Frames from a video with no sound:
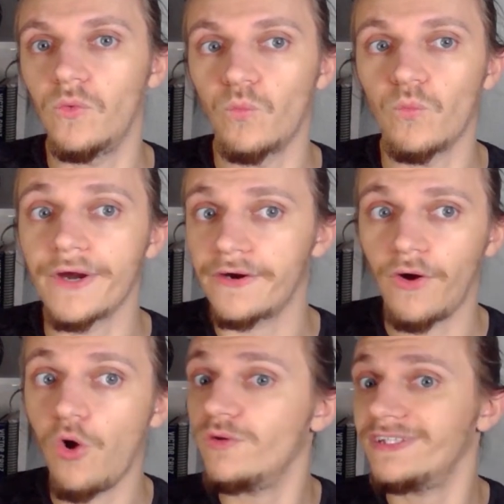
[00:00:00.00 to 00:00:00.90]
where
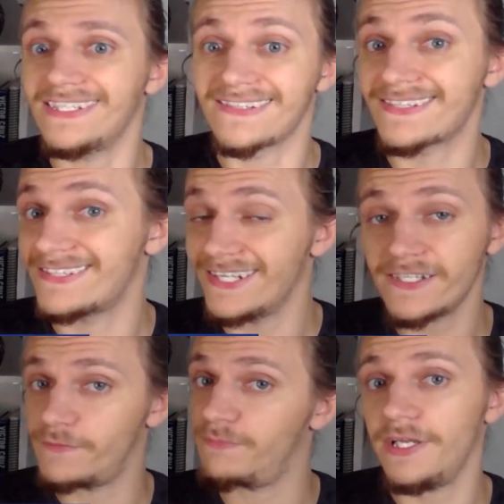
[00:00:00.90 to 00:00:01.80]
only 6
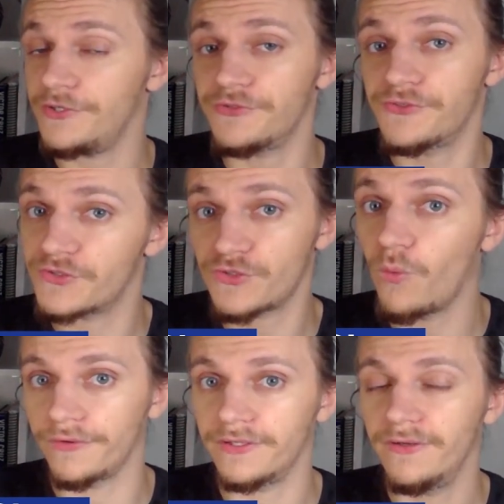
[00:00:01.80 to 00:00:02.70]
players
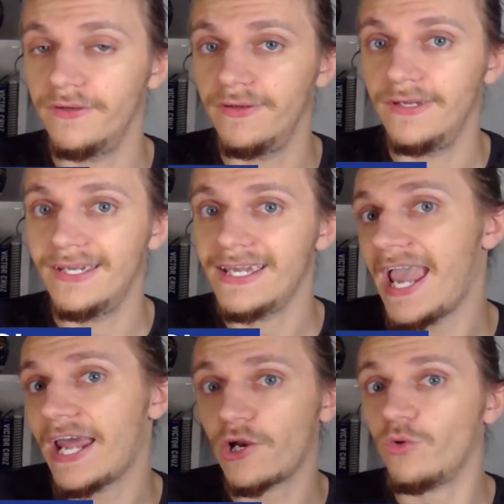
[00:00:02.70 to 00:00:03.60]
scored
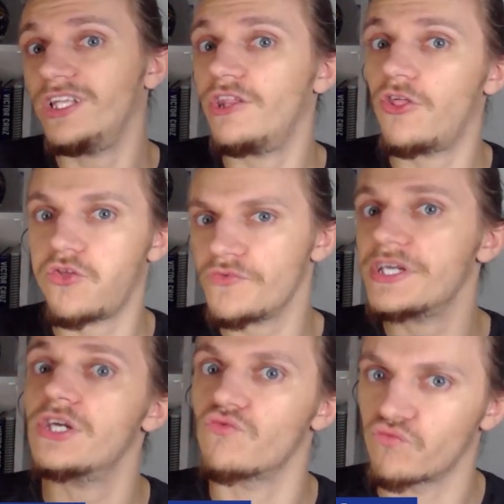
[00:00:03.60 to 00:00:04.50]
and only
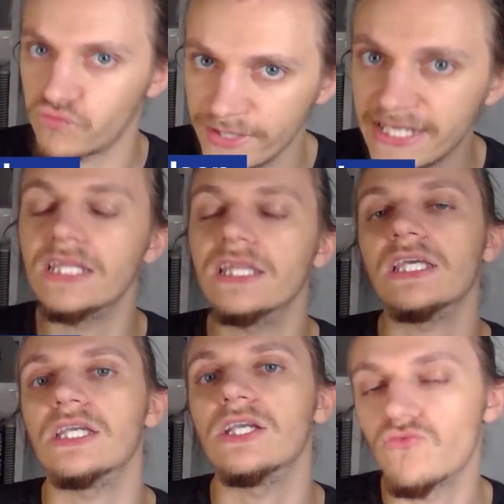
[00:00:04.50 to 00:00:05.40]
3
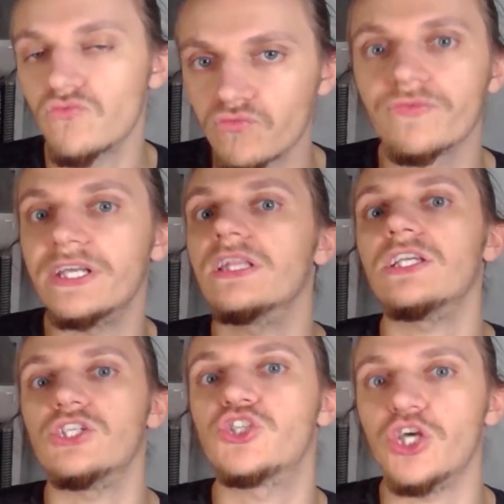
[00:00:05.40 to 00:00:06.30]
really,
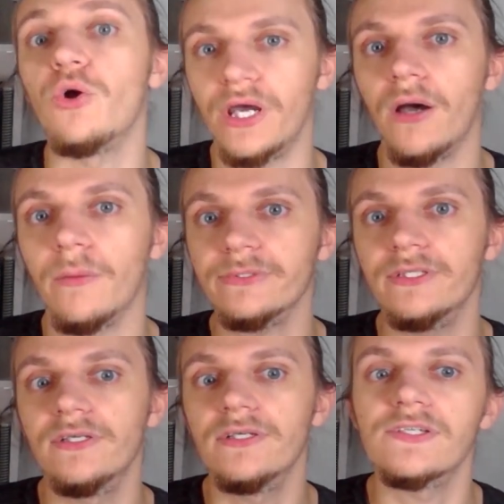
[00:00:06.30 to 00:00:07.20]
really showed up.
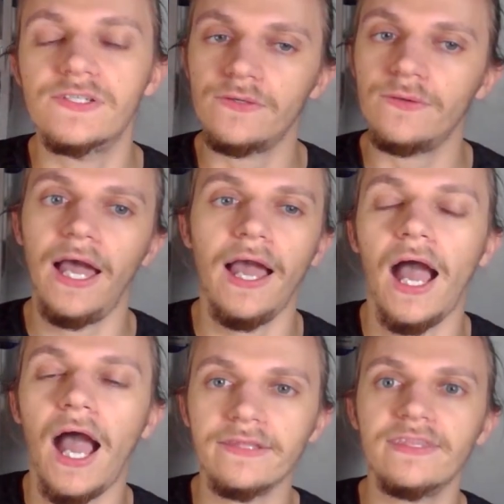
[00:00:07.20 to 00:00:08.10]
So
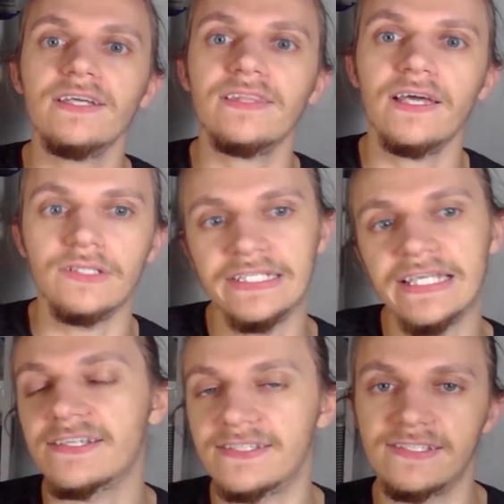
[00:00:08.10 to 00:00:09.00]
I think that,
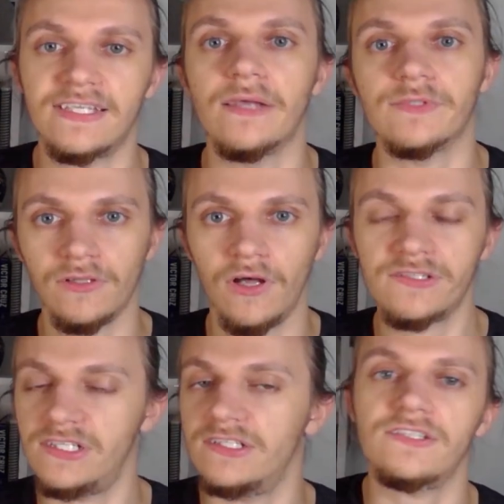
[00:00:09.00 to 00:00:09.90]
yes, this game's a
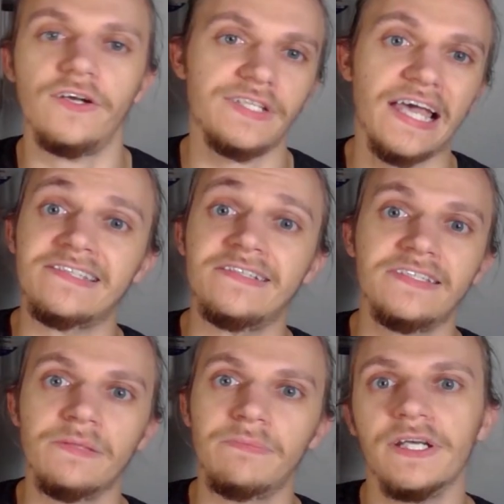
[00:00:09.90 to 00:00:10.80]
loss and it starts
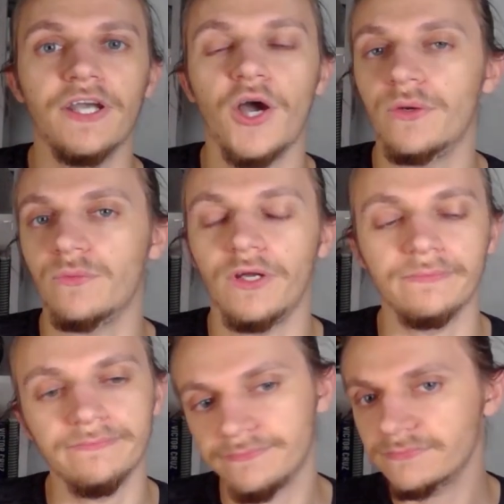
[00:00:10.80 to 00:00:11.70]
SEC play 0-1.